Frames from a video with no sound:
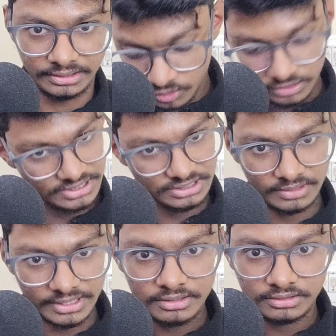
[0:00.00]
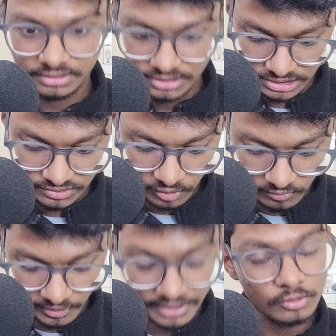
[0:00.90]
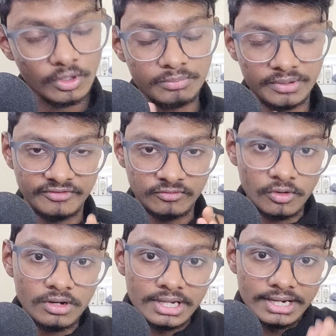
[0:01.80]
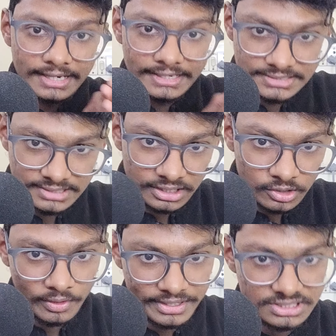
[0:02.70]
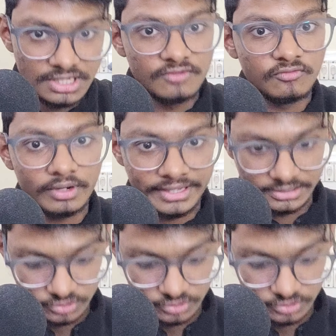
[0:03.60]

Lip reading: So this is the thing. This is from where you can prepare for digital electronics for GATE.